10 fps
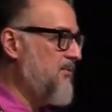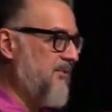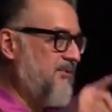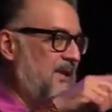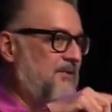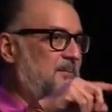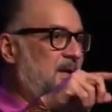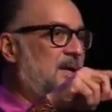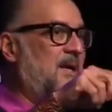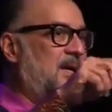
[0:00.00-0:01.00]
He says, test
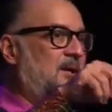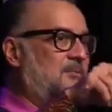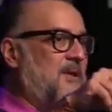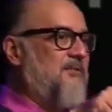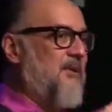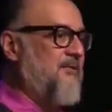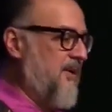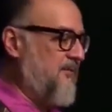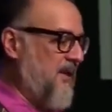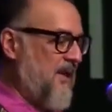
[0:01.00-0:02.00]
me. Here's what he says,
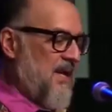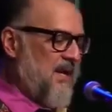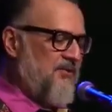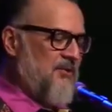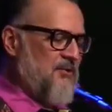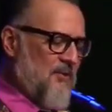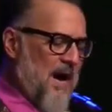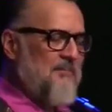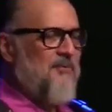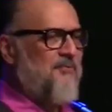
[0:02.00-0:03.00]
test me. He says, you're
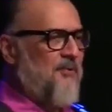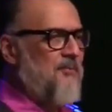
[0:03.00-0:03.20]
robbing